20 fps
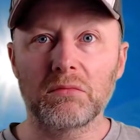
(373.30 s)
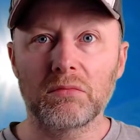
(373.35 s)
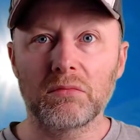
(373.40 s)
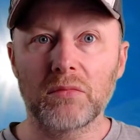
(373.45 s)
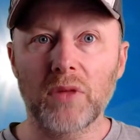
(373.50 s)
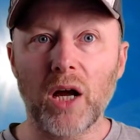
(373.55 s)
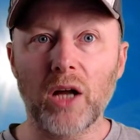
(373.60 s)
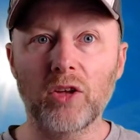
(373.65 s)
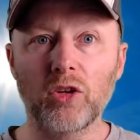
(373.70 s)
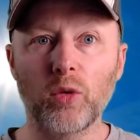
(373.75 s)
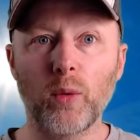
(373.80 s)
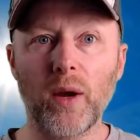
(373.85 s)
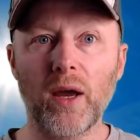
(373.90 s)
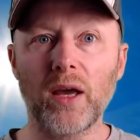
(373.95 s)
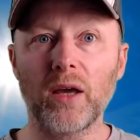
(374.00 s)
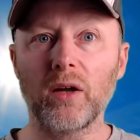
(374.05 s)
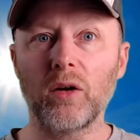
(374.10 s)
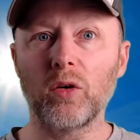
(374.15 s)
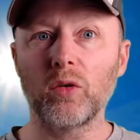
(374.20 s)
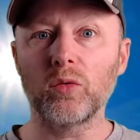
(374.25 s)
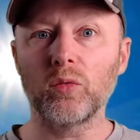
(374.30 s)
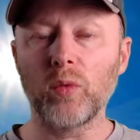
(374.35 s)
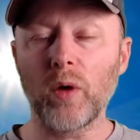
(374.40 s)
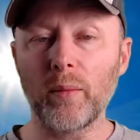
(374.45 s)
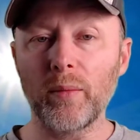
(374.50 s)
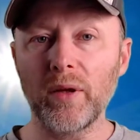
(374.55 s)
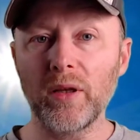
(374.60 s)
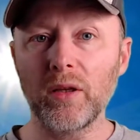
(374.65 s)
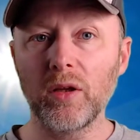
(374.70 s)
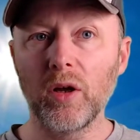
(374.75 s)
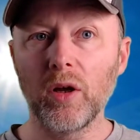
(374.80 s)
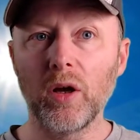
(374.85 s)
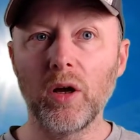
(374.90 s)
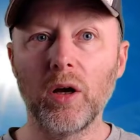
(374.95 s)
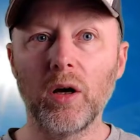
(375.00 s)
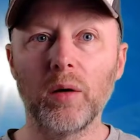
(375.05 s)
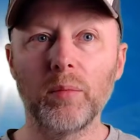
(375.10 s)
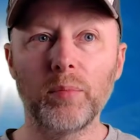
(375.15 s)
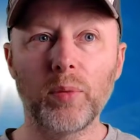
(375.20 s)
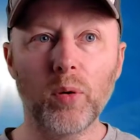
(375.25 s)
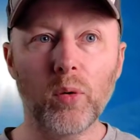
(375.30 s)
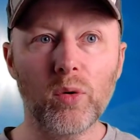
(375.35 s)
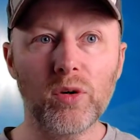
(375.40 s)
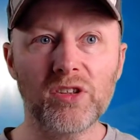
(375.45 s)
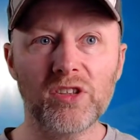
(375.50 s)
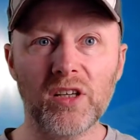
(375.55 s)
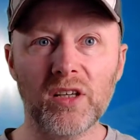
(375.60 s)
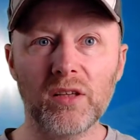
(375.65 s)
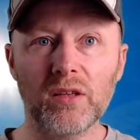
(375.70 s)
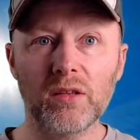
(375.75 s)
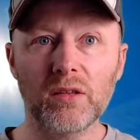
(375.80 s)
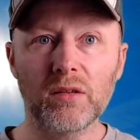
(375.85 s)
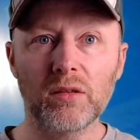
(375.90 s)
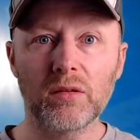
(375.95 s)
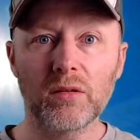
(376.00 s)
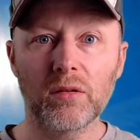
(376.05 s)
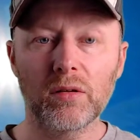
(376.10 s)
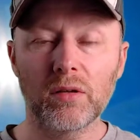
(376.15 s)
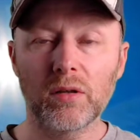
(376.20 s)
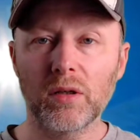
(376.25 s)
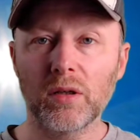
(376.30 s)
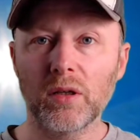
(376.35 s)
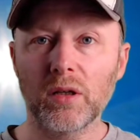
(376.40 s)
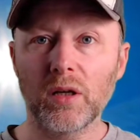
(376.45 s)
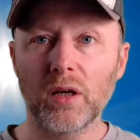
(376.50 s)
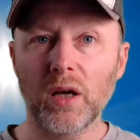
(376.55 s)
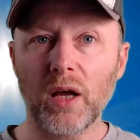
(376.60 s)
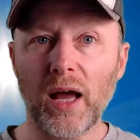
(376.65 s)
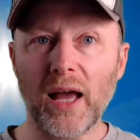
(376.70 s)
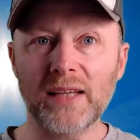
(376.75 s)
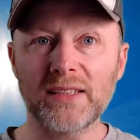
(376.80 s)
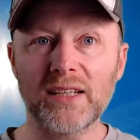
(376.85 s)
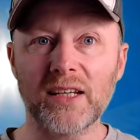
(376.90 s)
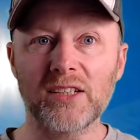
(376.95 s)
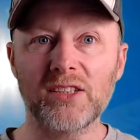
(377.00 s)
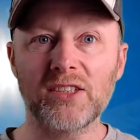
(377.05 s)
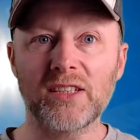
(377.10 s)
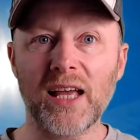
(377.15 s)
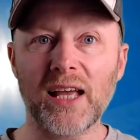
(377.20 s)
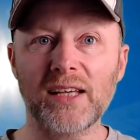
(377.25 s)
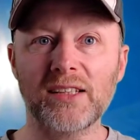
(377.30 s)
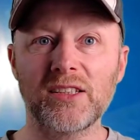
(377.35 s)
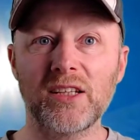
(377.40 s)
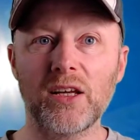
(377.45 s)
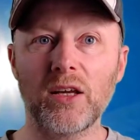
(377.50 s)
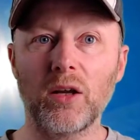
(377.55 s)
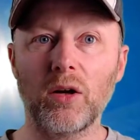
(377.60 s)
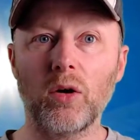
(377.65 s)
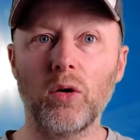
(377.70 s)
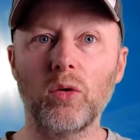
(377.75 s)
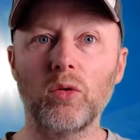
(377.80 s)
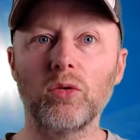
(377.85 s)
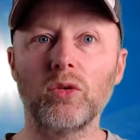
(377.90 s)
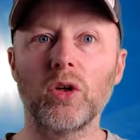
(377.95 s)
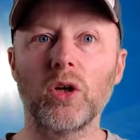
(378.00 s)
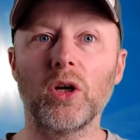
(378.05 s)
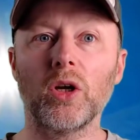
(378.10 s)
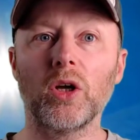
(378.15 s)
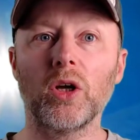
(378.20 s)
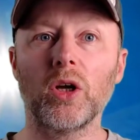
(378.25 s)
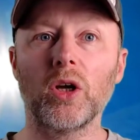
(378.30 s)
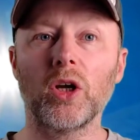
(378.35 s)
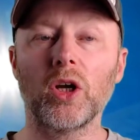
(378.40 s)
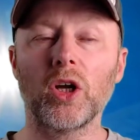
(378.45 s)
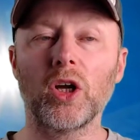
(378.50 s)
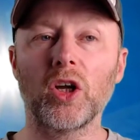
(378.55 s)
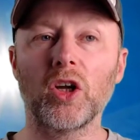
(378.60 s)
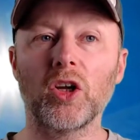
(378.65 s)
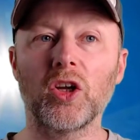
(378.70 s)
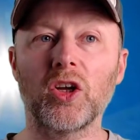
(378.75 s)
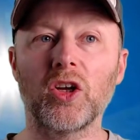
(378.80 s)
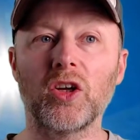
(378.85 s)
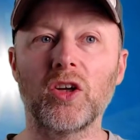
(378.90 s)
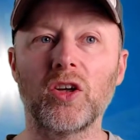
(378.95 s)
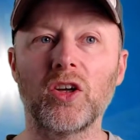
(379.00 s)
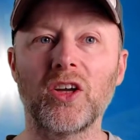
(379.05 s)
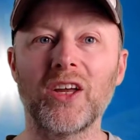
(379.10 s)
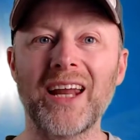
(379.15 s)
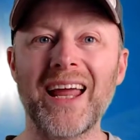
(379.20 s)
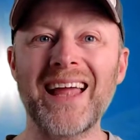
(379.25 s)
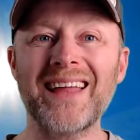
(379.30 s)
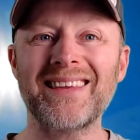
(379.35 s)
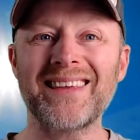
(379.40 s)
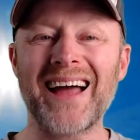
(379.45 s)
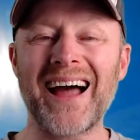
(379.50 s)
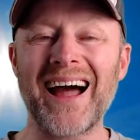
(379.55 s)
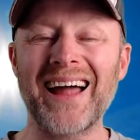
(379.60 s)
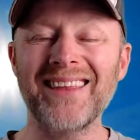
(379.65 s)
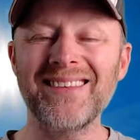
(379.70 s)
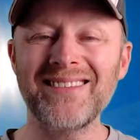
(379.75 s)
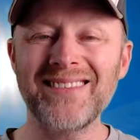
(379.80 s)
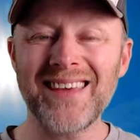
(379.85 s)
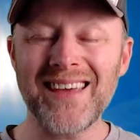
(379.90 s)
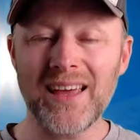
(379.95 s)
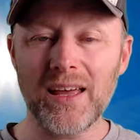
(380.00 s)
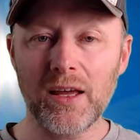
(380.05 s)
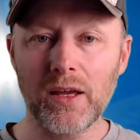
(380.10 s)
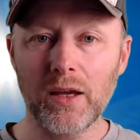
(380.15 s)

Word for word: a twenty-year-old woman posing as a sixty-year-old great auntie.